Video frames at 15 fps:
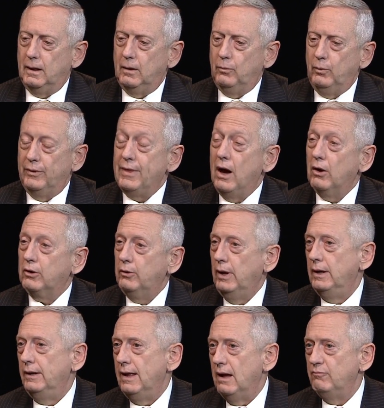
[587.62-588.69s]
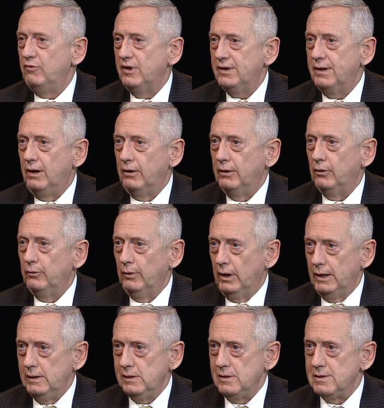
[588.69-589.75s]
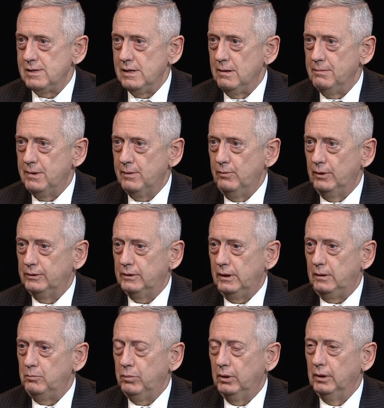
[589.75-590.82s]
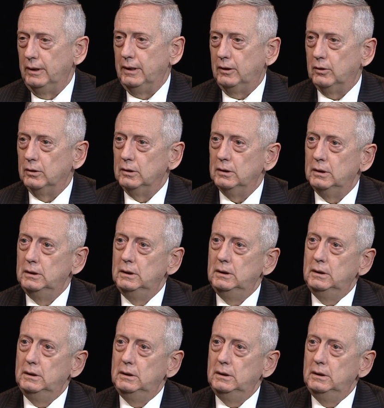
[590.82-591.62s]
without creating adversarial relationships with the political